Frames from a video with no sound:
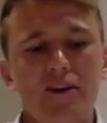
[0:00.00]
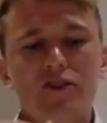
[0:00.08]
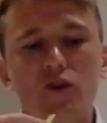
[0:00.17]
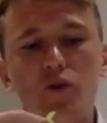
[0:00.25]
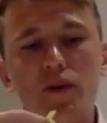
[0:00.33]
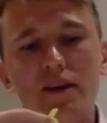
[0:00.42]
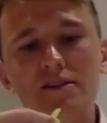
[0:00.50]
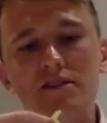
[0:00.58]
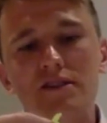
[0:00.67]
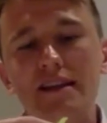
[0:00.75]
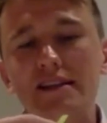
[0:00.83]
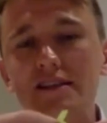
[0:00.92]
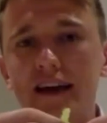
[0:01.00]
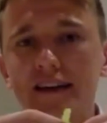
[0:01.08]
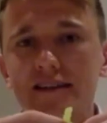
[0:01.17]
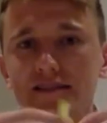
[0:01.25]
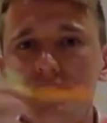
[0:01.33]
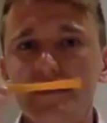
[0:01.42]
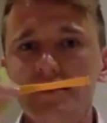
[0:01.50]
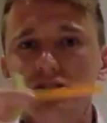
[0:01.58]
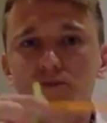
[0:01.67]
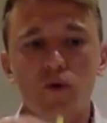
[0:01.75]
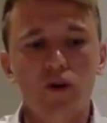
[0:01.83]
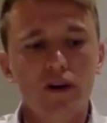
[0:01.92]
doing like these
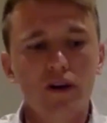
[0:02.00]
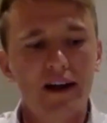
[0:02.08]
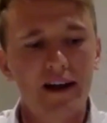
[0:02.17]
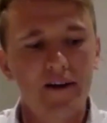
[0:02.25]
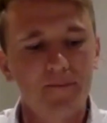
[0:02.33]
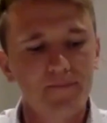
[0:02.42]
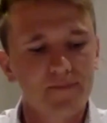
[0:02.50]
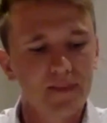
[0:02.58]
small I